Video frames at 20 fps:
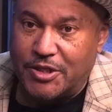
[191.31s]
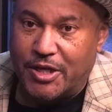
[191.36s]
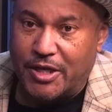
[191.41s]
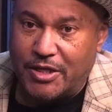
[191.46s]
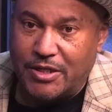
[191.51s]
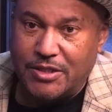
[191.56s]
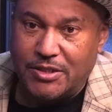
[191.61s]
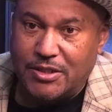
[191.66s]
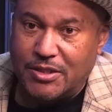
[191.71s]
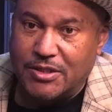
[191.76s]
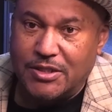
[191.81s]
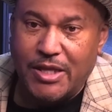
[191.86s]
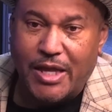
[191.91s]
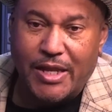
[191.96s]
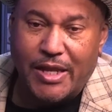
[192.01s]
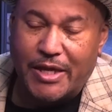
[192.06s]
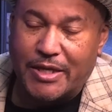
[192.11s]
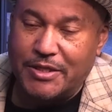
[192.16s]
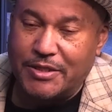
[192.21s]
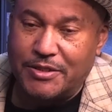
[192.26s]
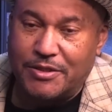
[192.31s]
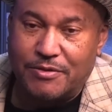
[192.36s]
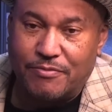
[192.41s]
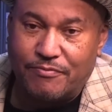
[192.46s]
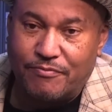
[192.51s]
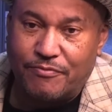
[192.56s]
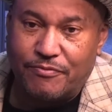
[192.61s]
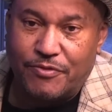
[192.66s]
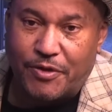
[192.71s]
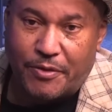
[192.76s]
Yeah, it's not like he's
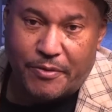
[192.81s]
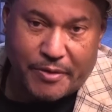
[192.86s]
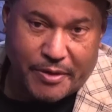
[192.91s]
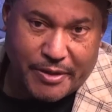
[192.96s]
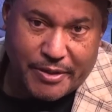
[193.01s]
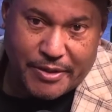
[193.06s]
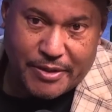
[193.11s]
30.